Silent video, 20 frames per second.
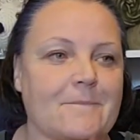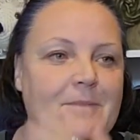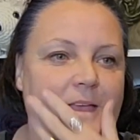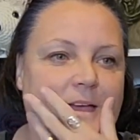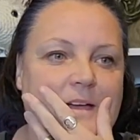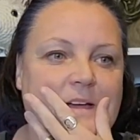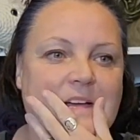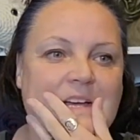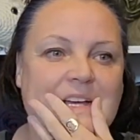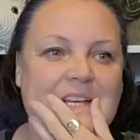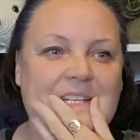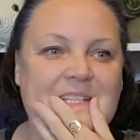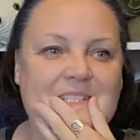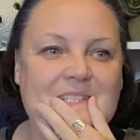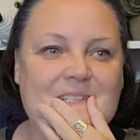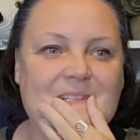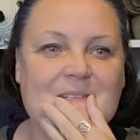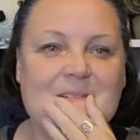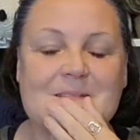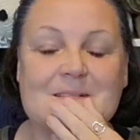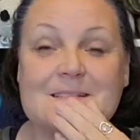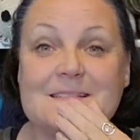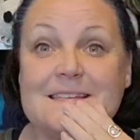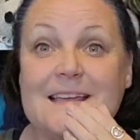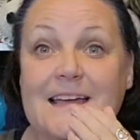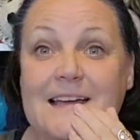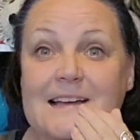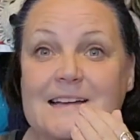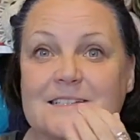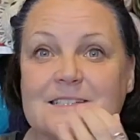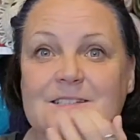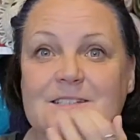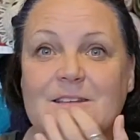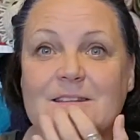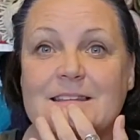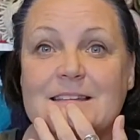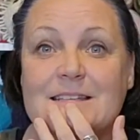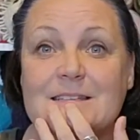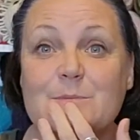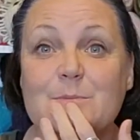Uh, so yeah, so
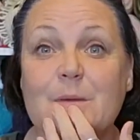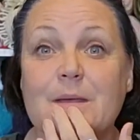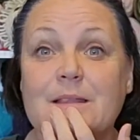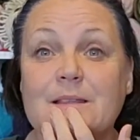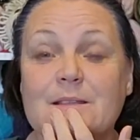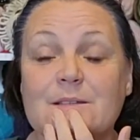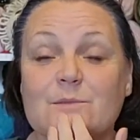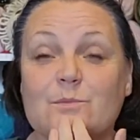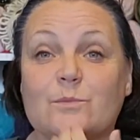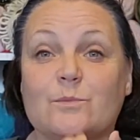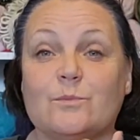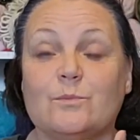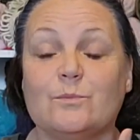this month's